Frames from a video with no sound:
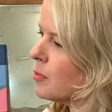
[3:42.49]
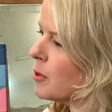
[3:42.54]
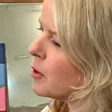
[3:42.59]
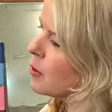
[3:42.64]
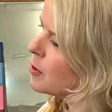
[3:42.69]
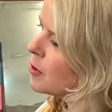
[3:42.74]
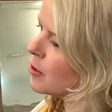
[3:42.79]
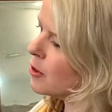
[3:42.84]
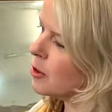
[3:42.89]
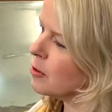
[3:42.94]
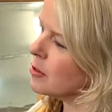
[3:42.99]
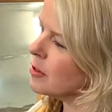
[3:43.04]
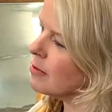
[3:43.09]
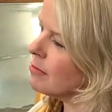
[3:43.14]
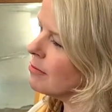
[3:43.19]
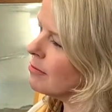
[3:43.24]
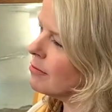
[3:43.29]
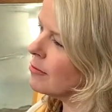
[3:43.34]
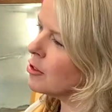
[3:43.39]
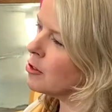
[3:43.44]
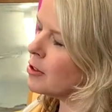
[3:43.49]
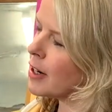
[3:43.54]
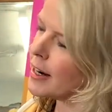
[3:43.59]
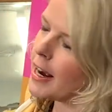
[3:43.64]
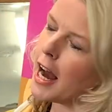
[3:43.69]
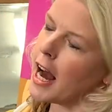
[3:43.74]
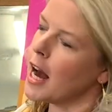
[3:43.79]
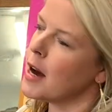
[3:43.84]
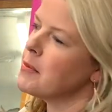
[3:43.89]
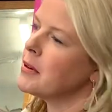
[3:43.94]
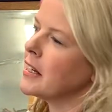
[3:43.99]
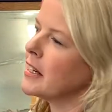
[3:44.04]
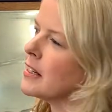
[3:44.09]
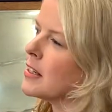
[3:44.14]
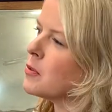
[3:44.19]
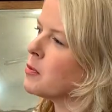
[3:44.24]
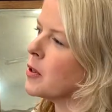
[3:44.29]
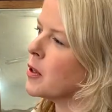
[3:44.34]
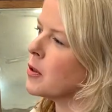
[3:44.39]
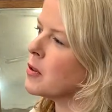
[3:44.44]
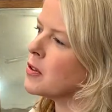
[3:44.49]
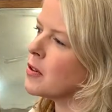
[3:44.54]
but also create harmony as well.